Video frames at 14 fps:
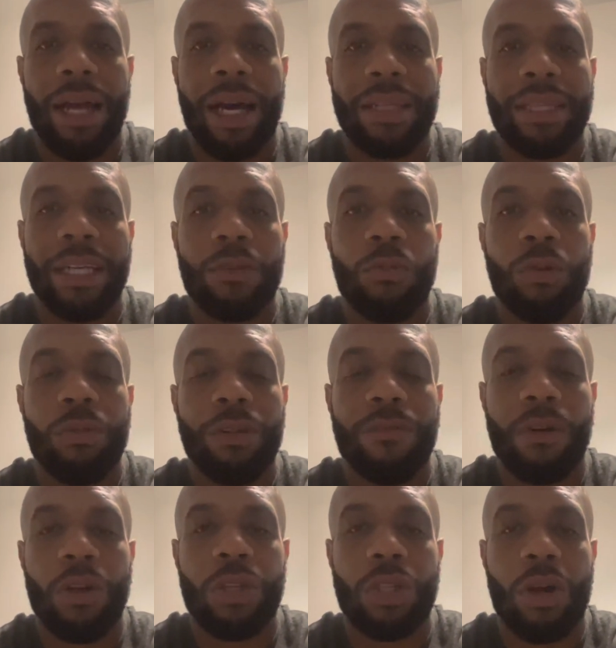I think when we
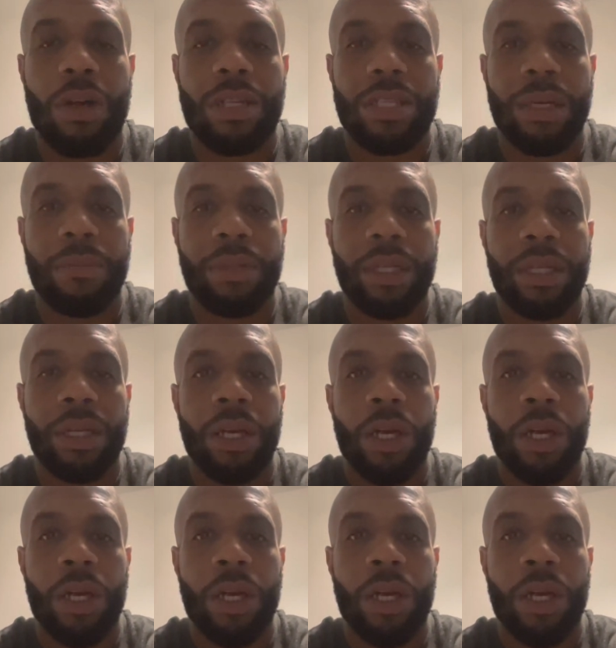first start something,